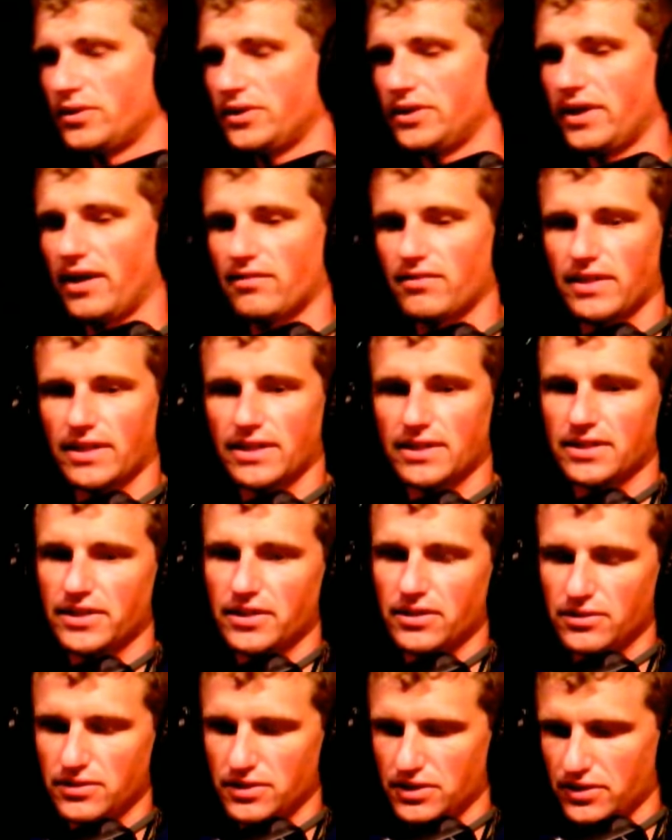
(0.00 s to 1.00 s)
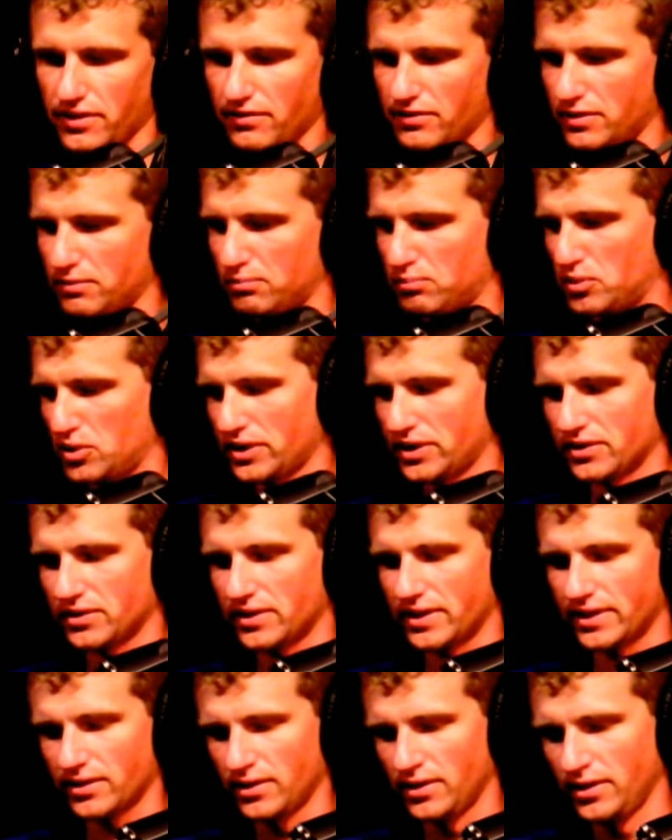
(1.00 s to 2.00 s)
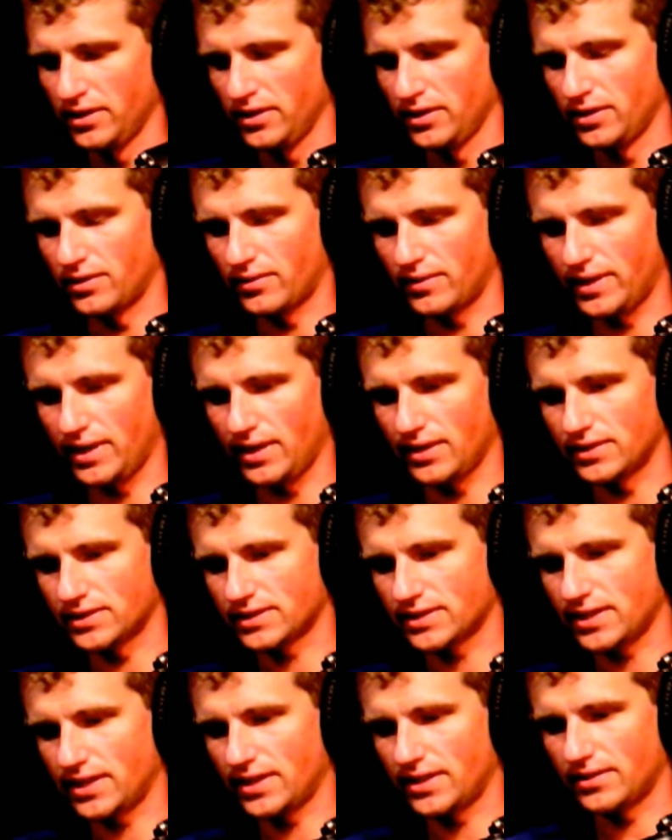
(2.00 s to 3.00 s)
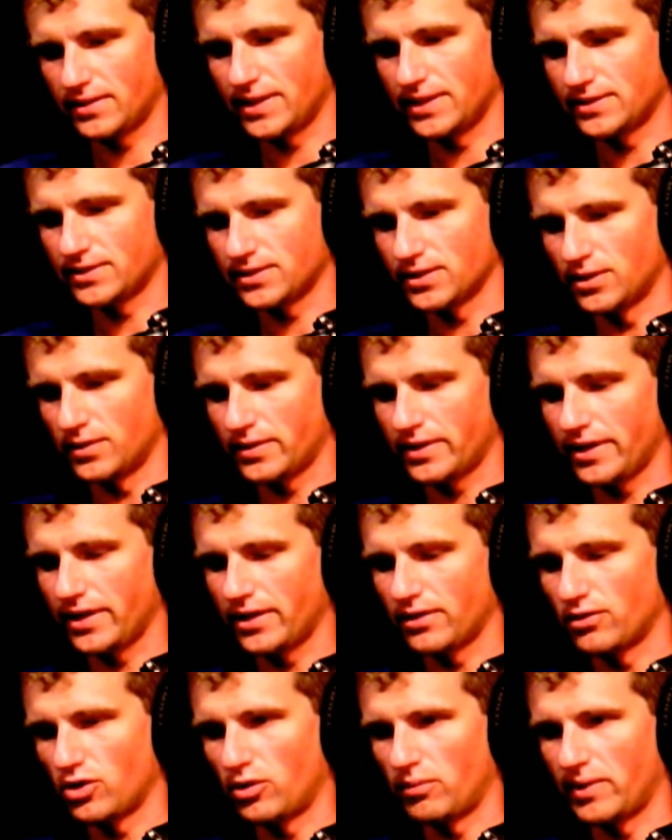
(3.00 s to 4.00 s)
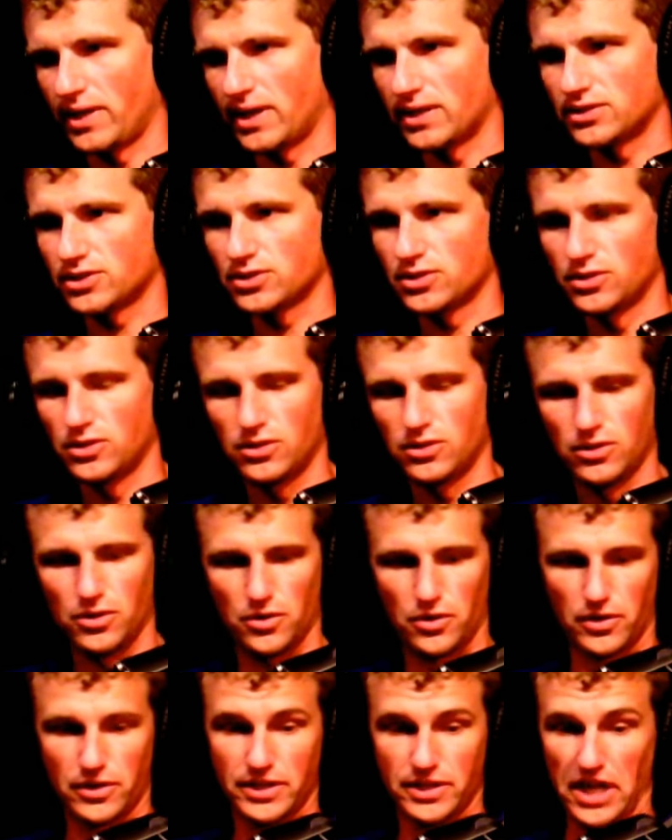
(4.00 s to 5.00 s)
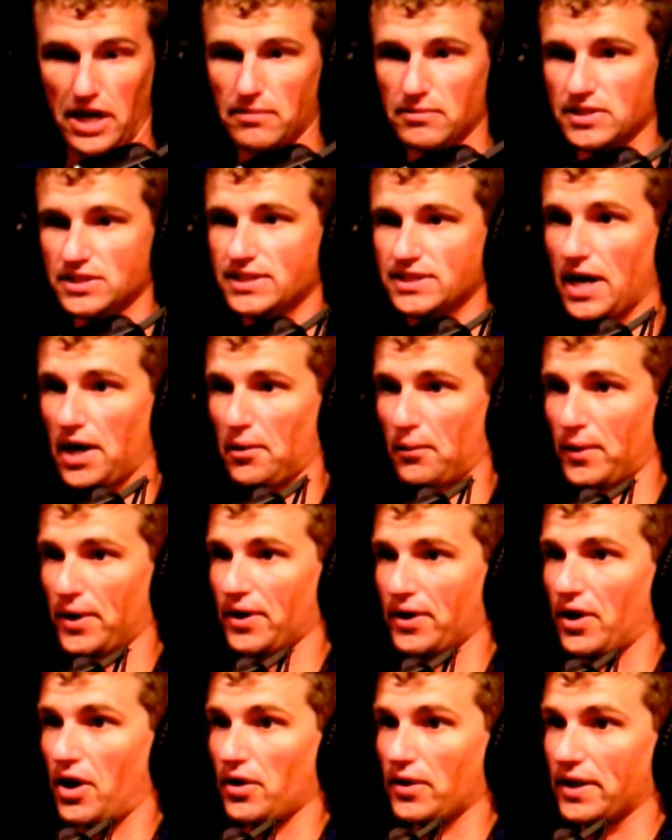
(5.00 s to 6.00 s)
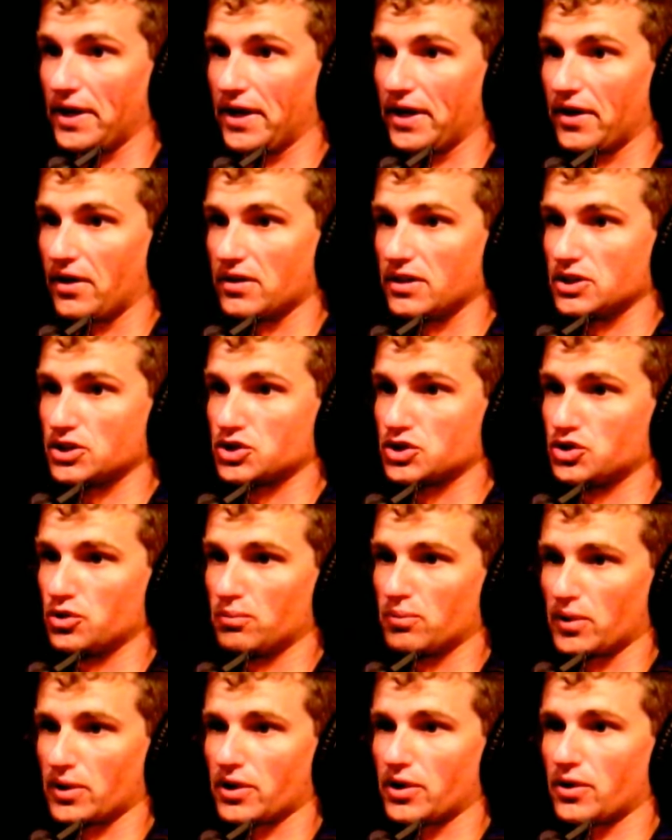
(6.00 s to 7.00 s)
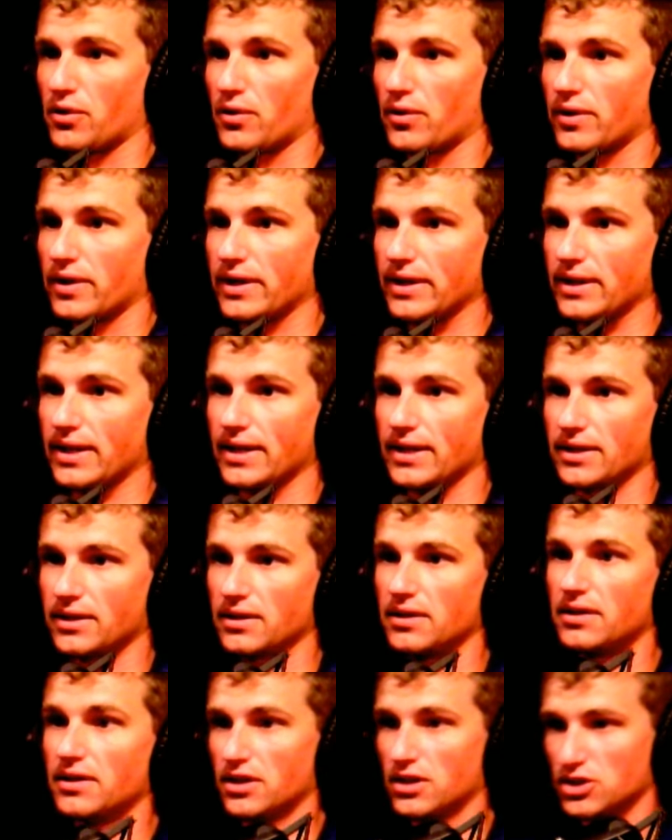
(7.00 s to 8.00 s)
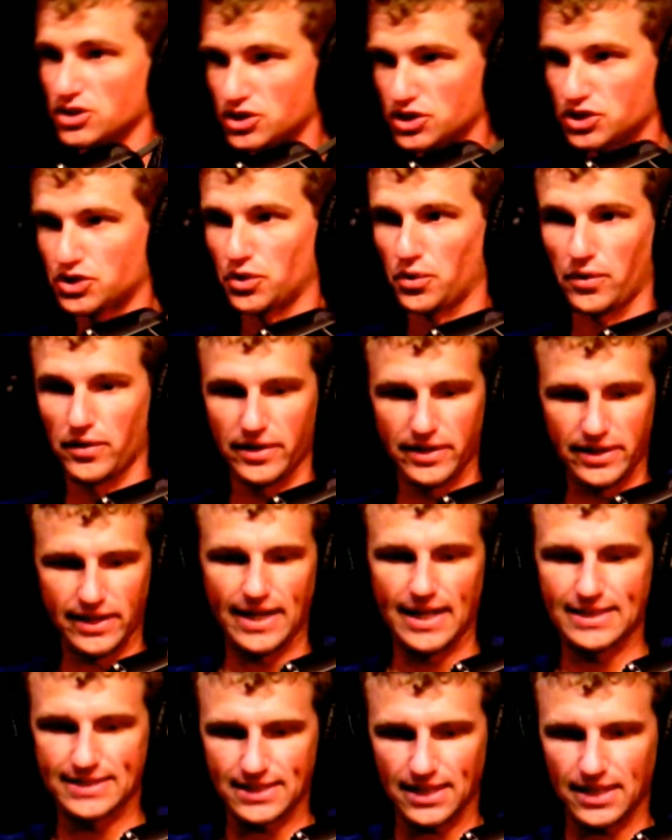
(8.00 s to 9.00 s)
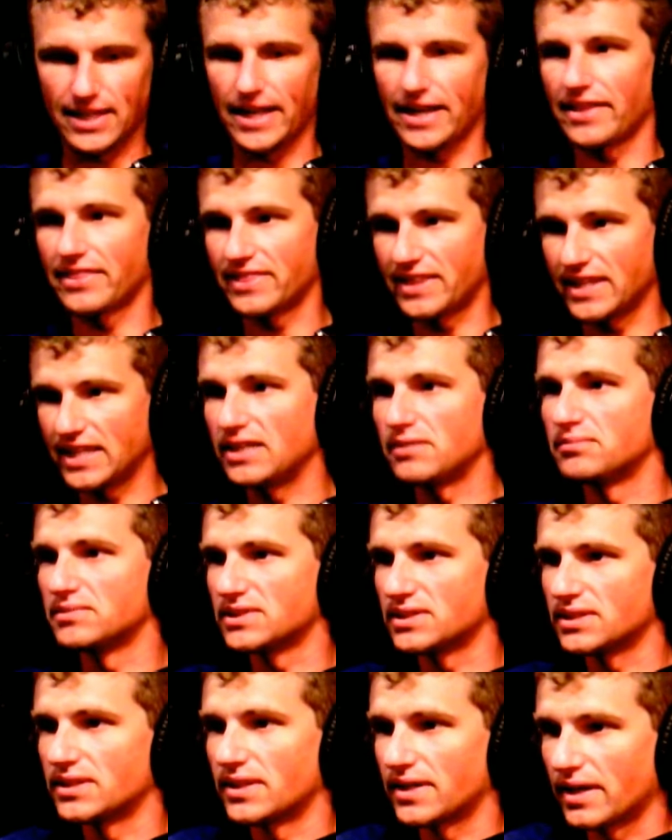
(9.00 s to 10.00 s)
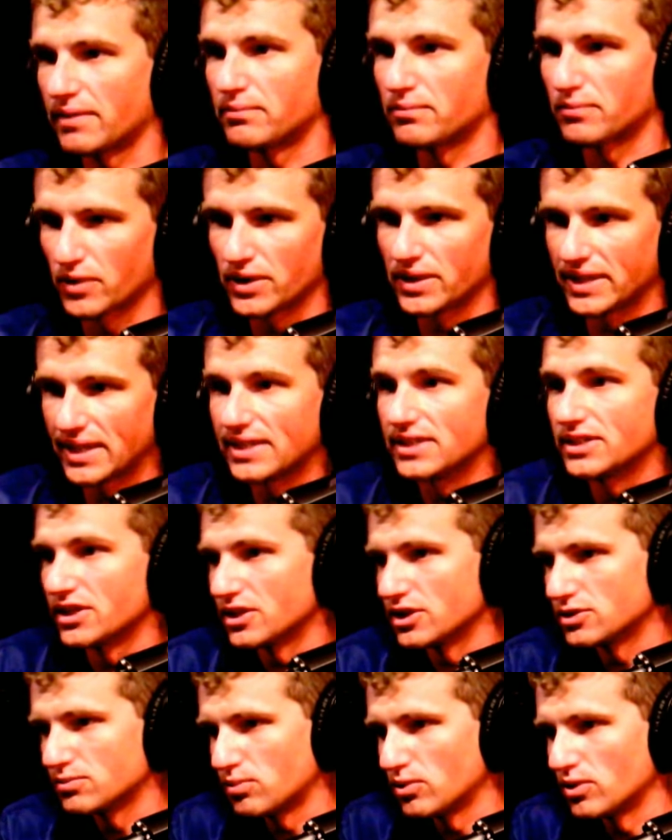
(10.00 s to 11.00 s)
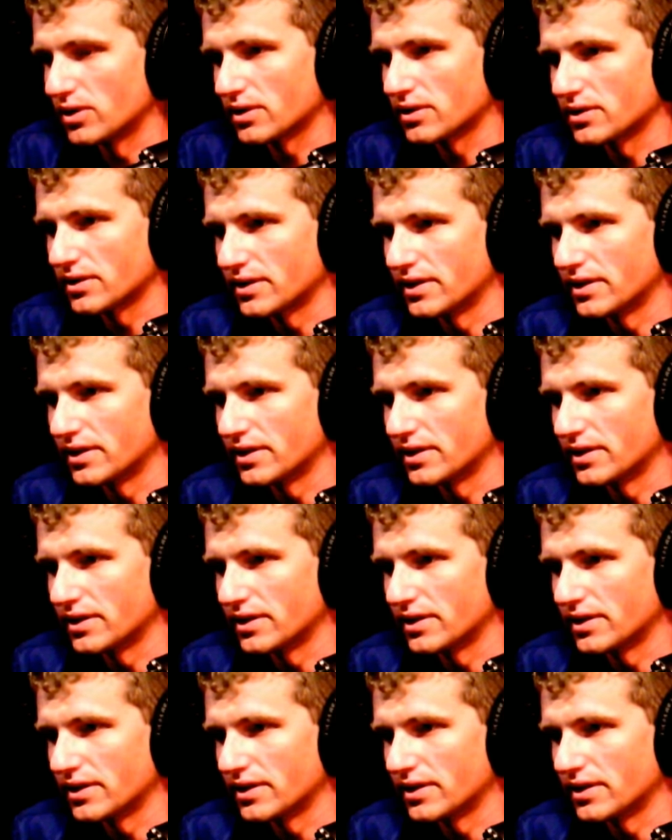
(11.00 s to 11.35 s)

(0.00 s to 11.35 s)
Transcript: Well, you have like, you know, you have a book, you're like, wow, this guy writes okay romance. Or damn, this guy went all in on this super gory like story that has a lot of themes, and I'm really into this book.